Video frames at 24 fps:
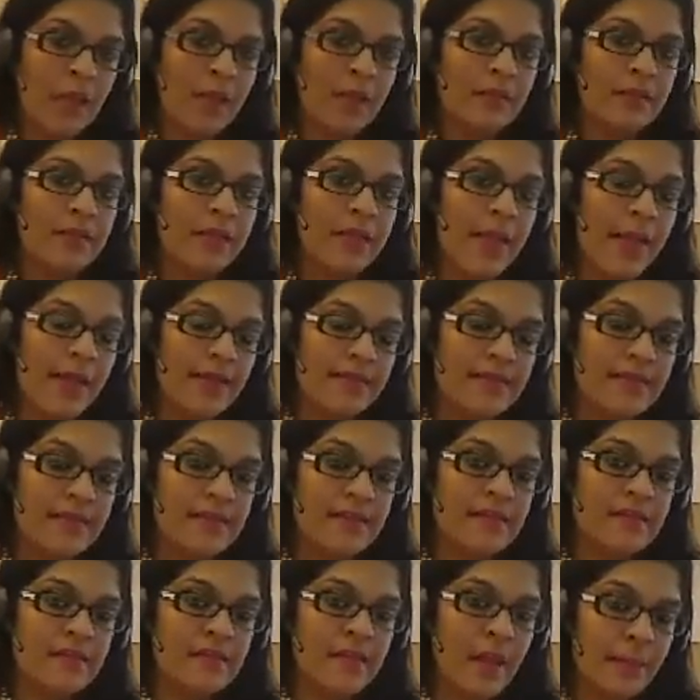The
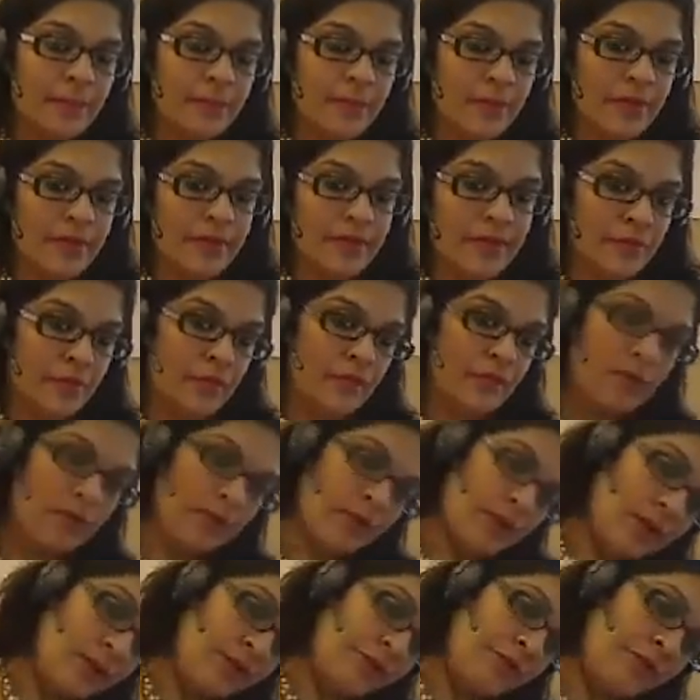SAT subject test. So
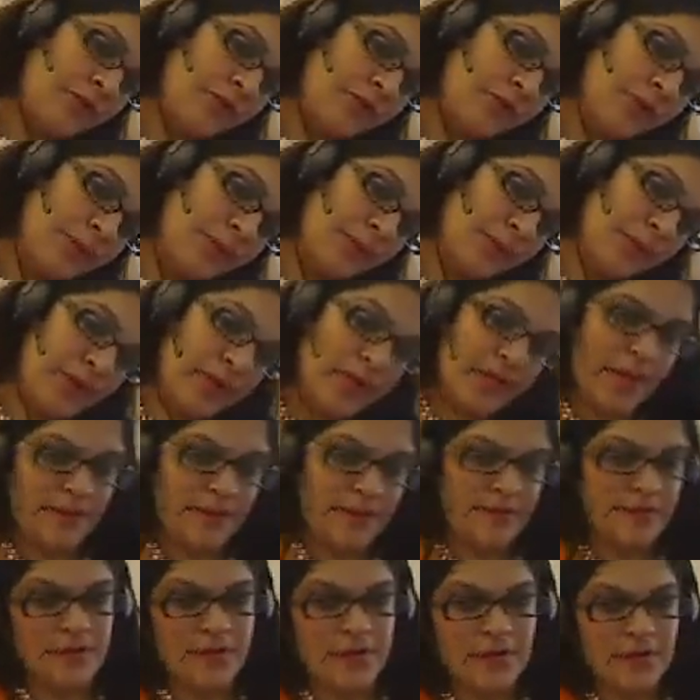the difference between the
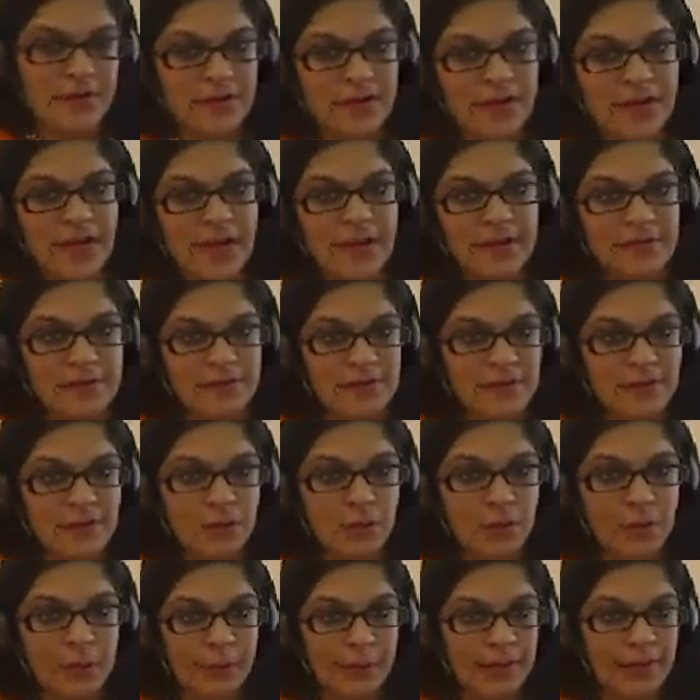SAT and the ACT
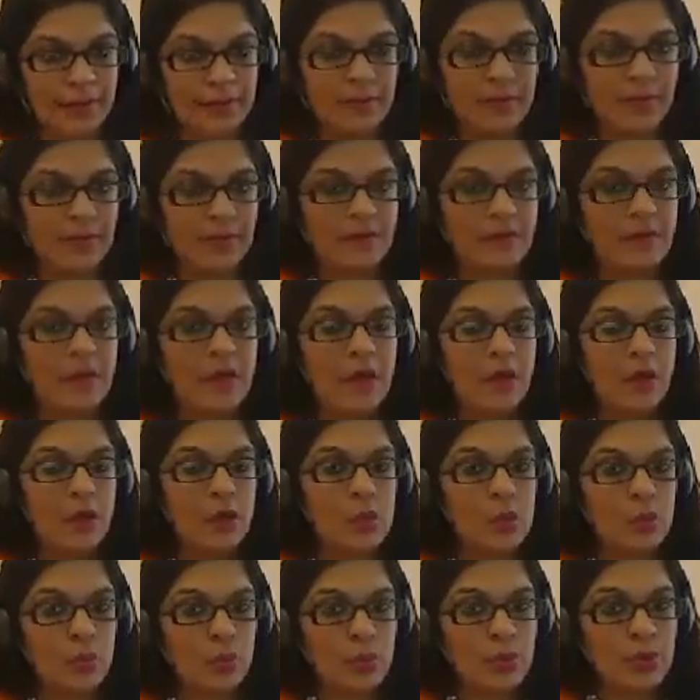would be that
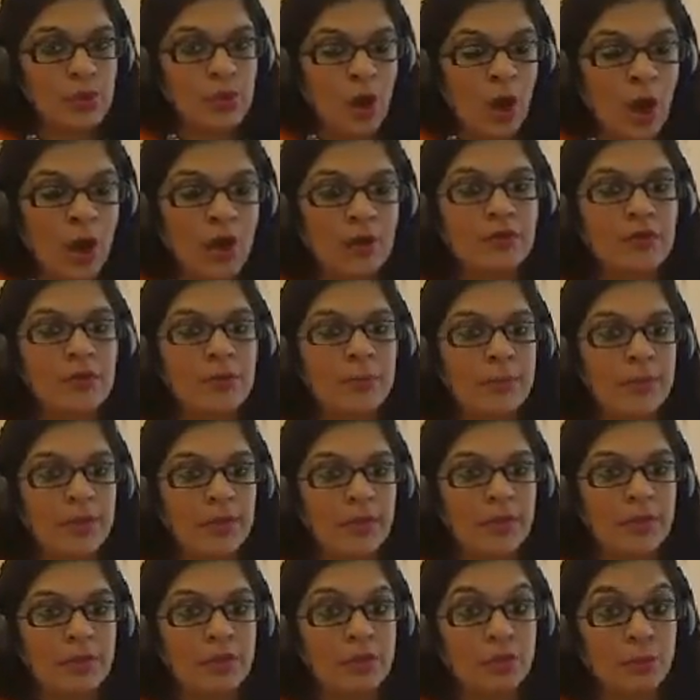you would not
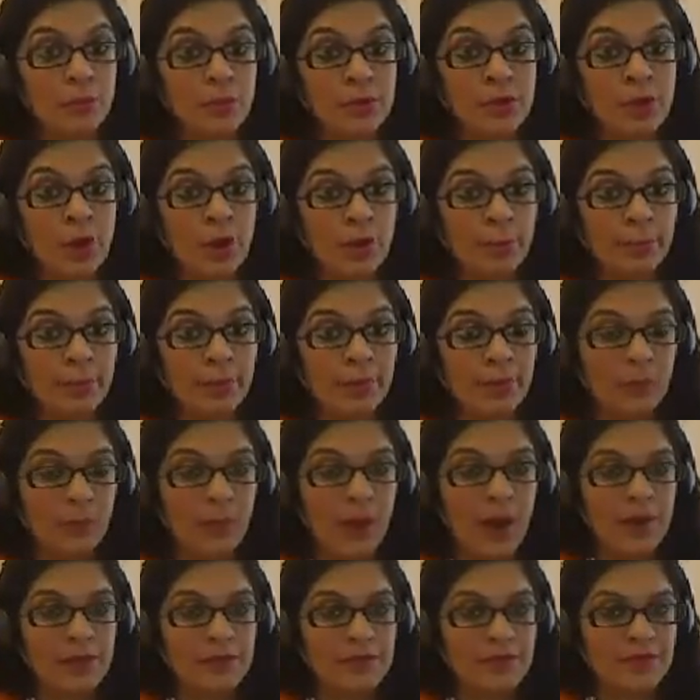be
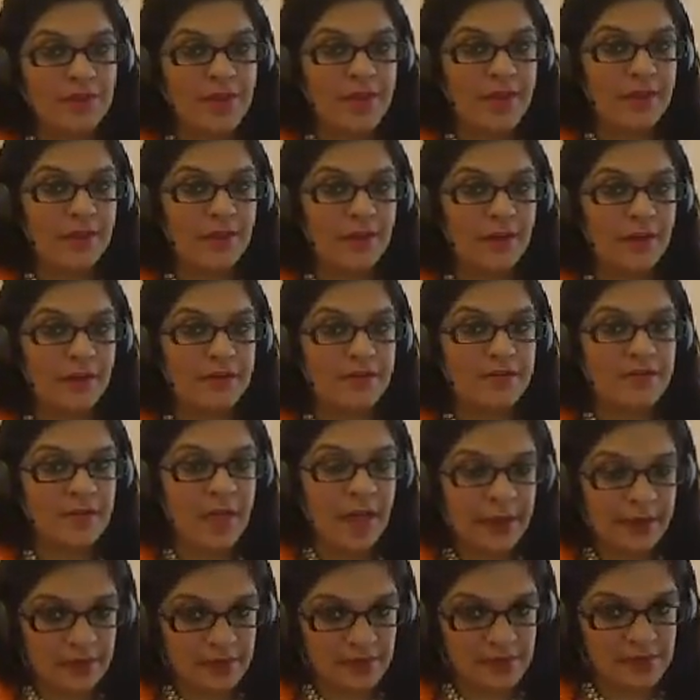required to take a
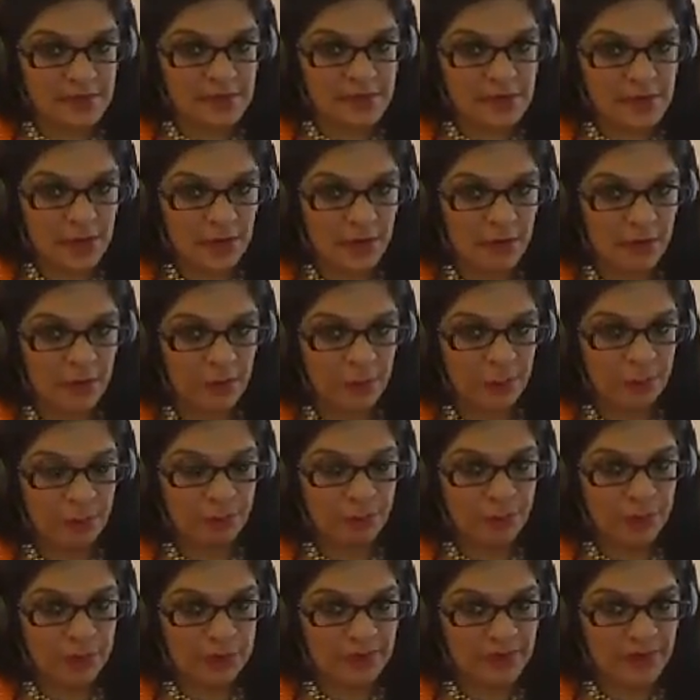science
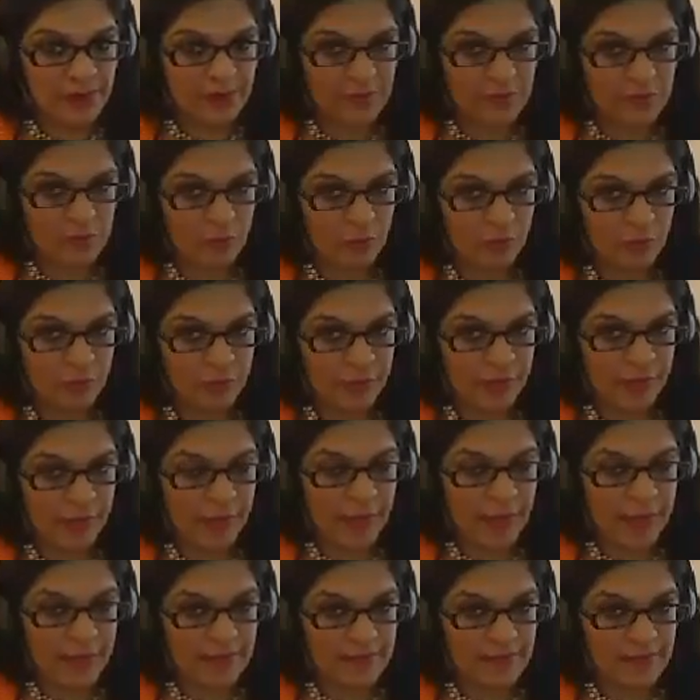test on
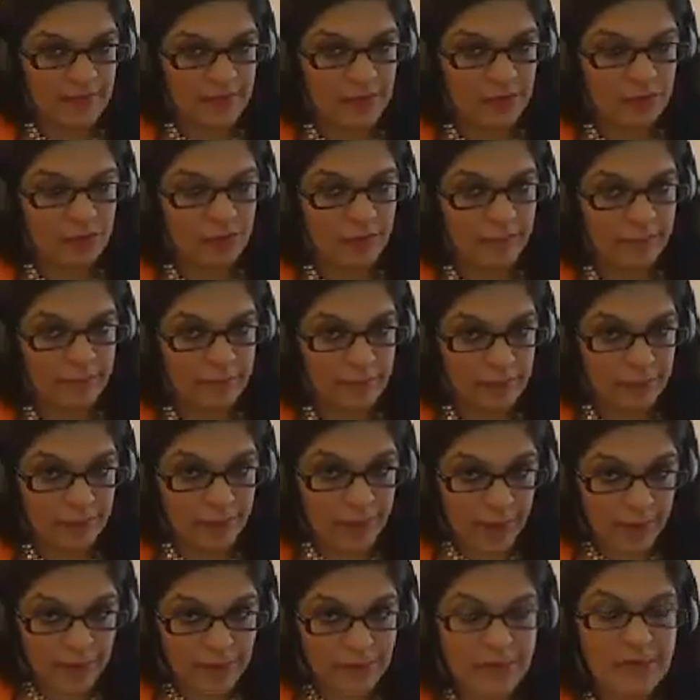the SAT general
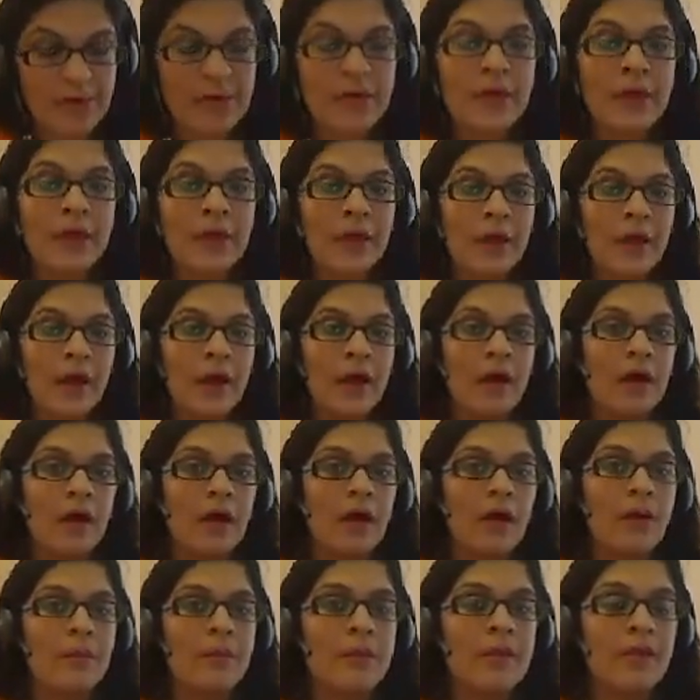test.
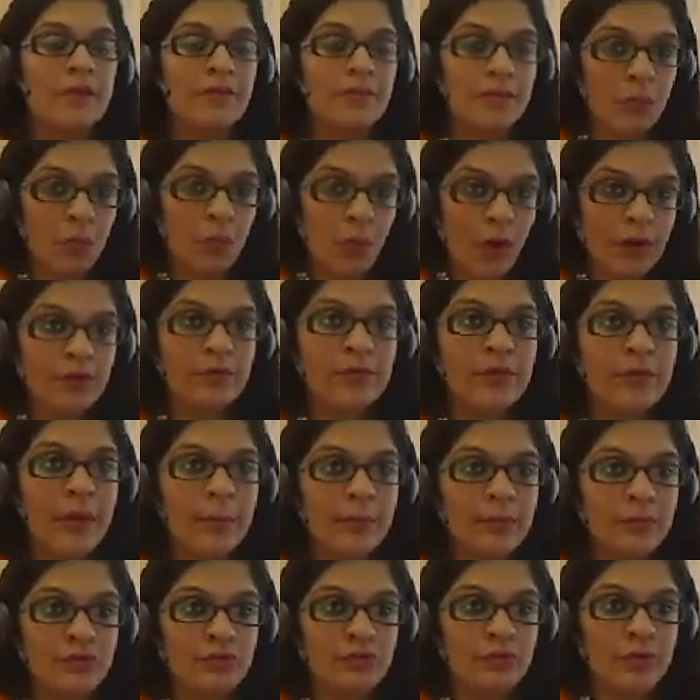If you want to
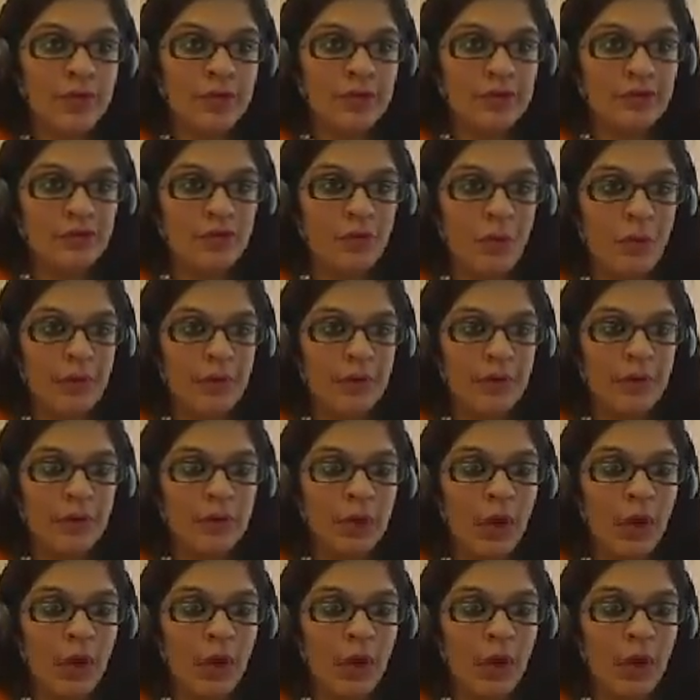demonstrate your